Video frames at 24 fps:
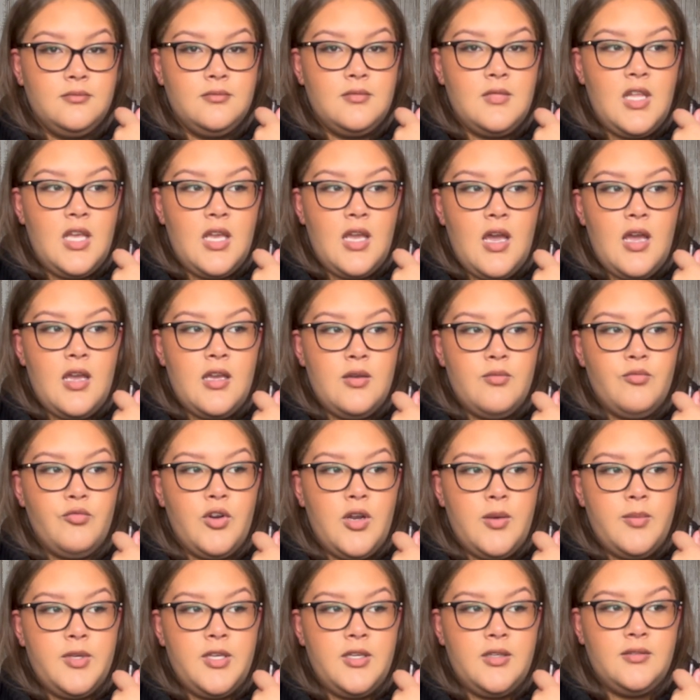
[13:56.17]
Like I am
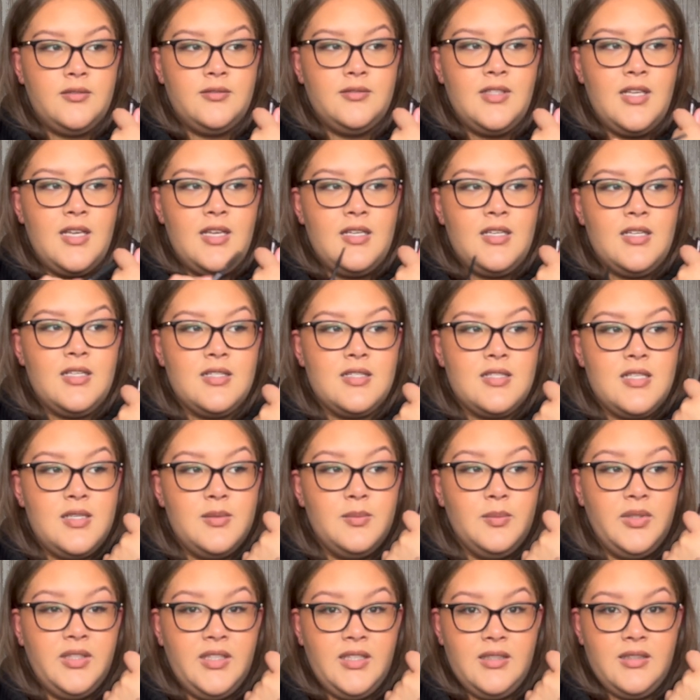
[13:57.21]
rubbing. It is
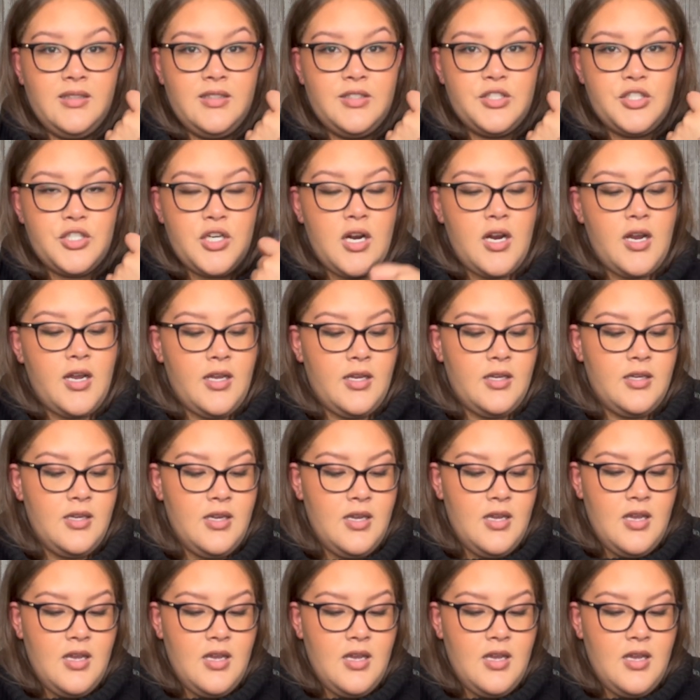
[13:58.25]
completely dry.